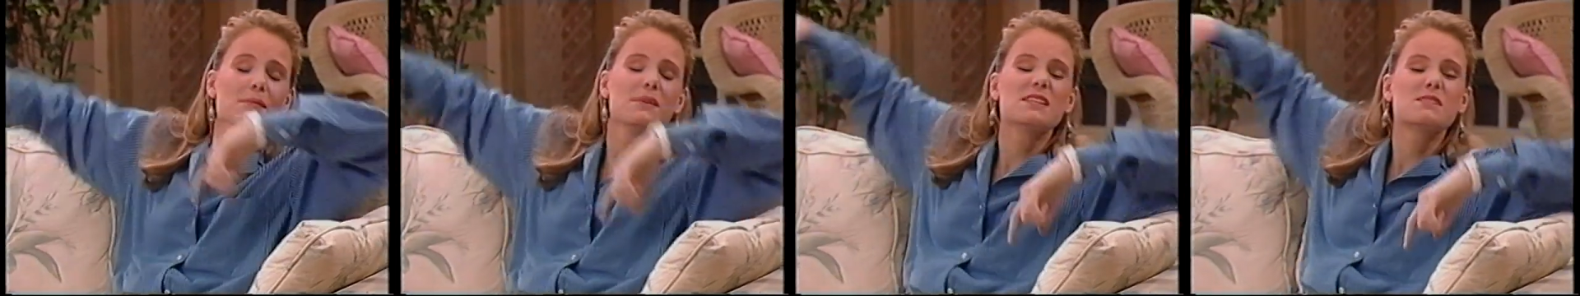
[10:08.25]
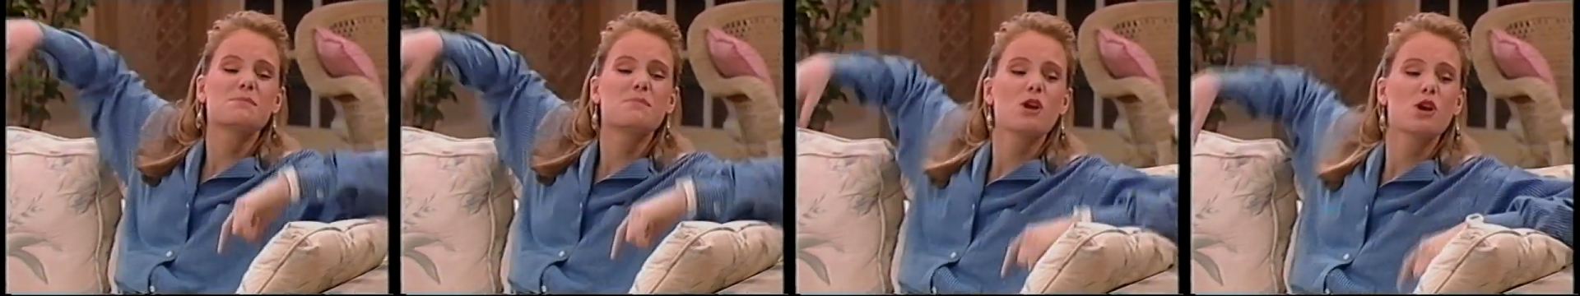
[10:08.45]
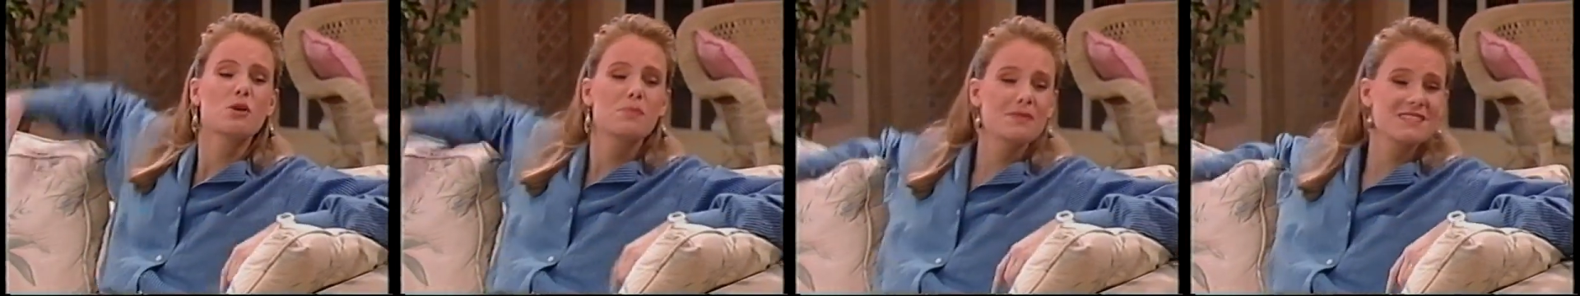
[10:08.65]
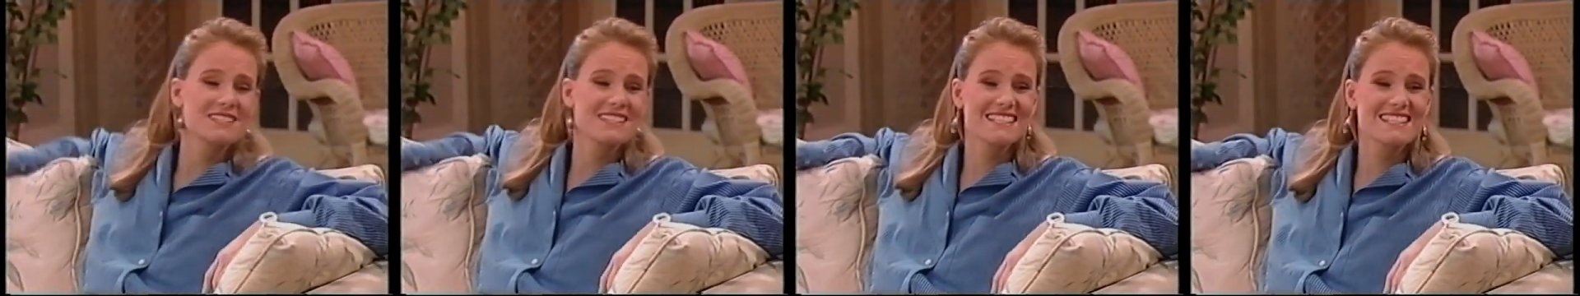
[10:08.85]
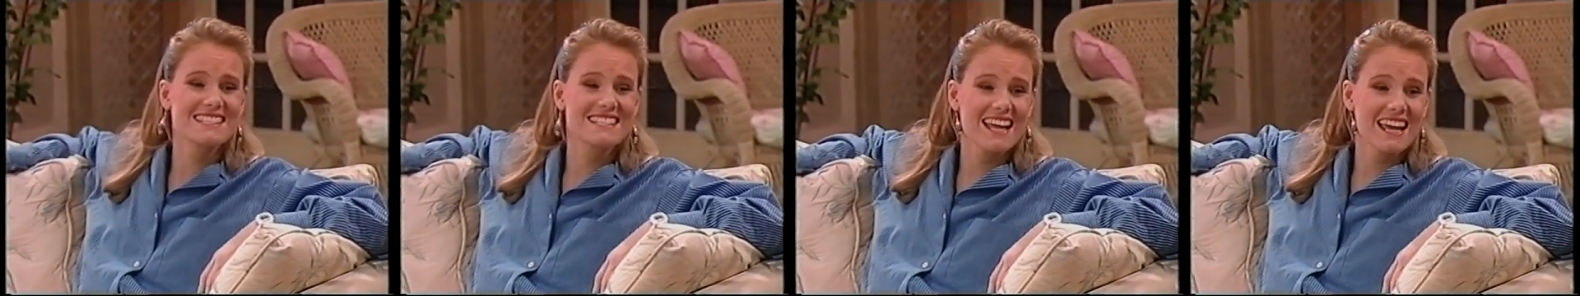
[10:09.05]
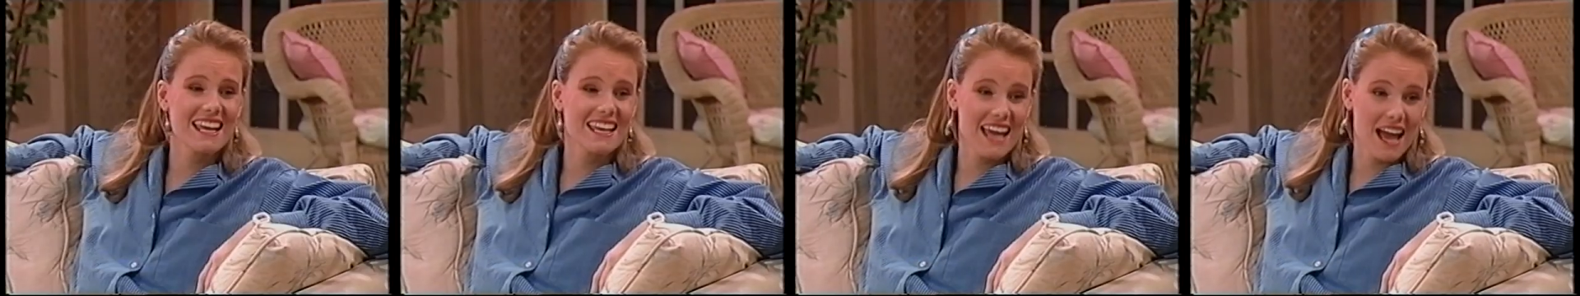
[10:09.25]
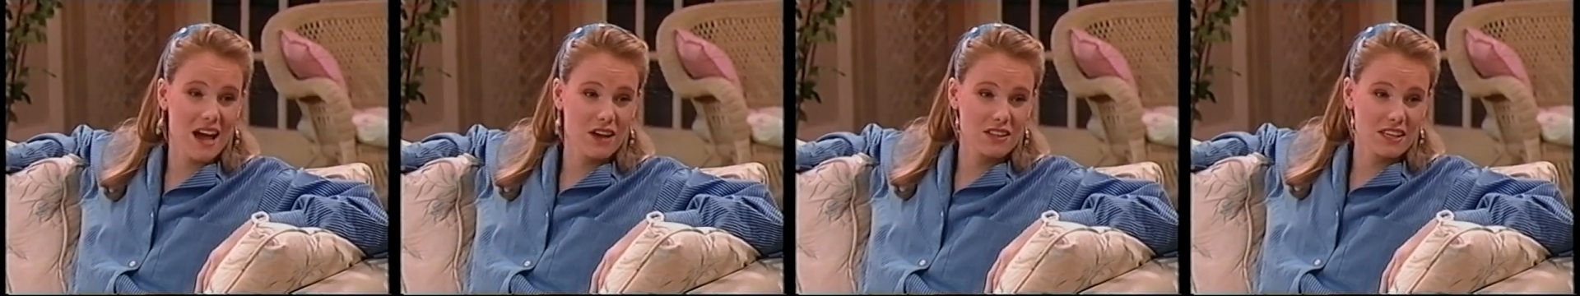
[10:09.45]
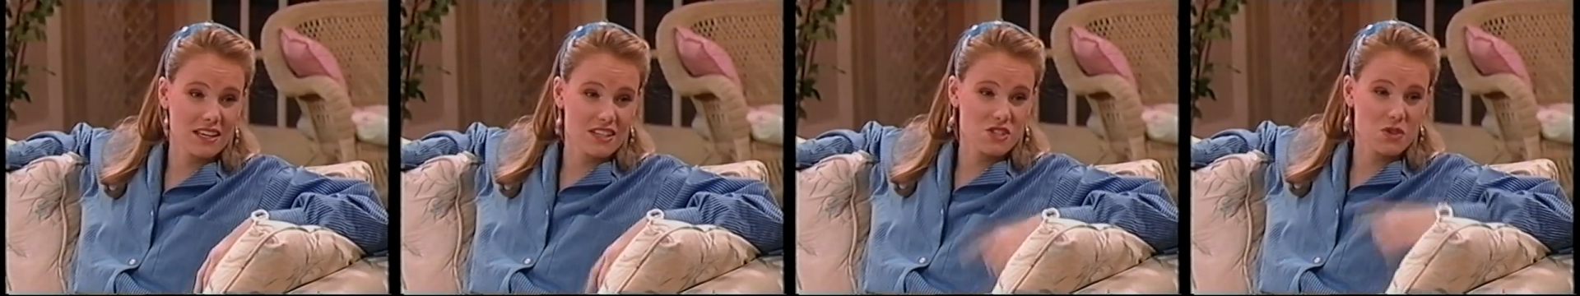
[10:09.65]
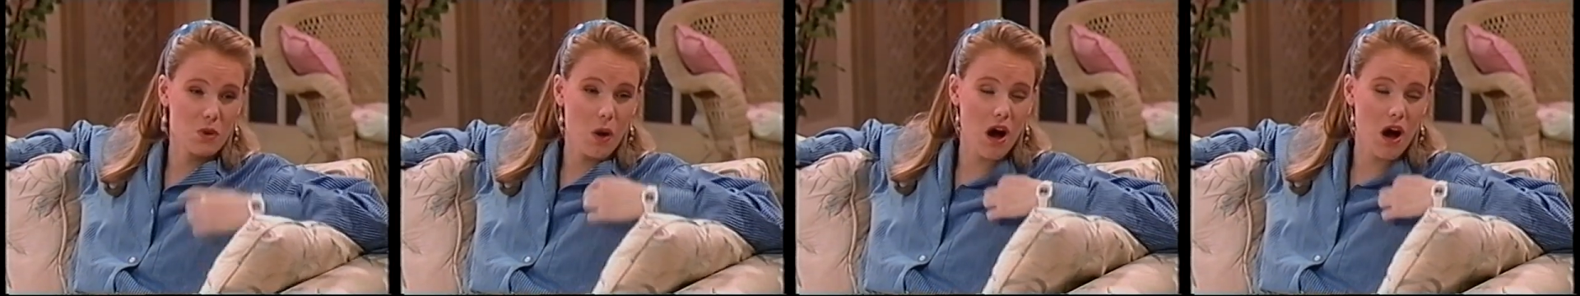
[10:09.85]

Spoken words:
is purposely staying out late so